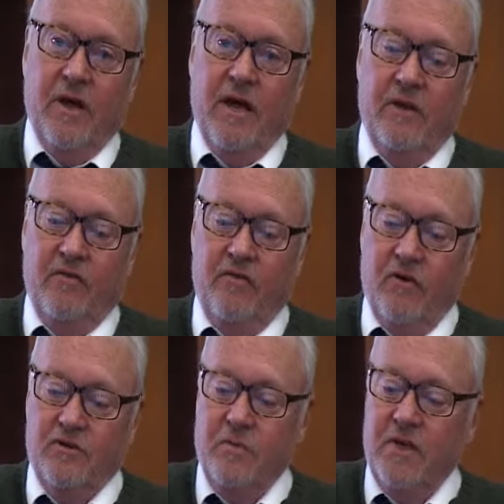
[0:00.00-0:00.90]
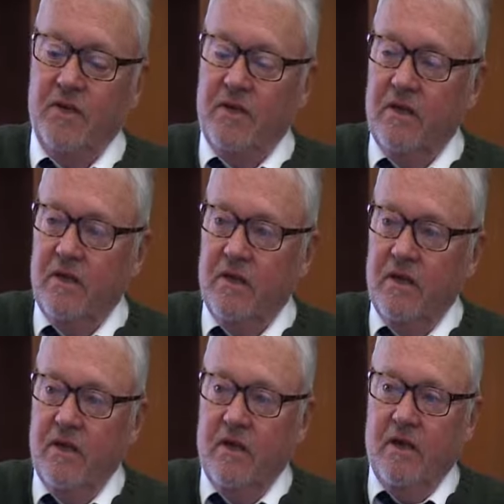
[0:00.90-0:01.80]
had a first meeting
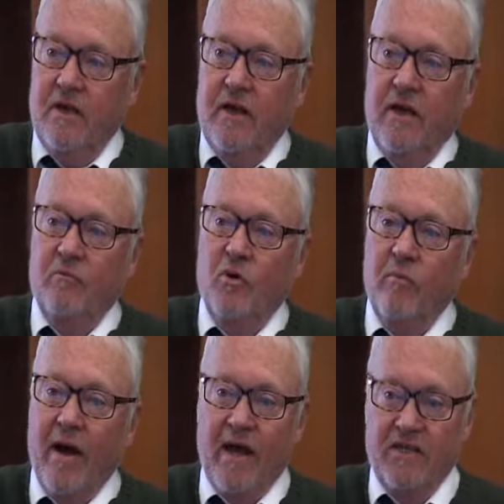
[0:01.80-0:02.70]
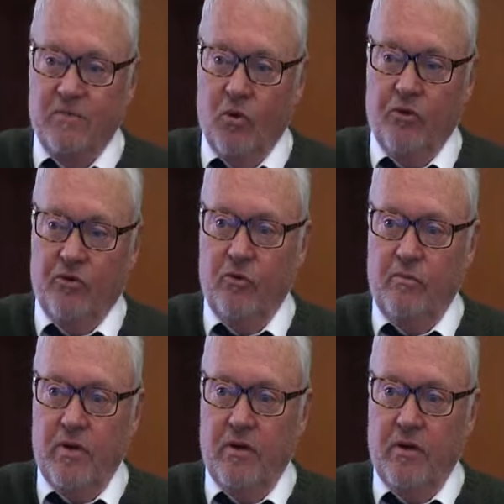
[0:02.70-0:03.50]
in Mumbai, a small group,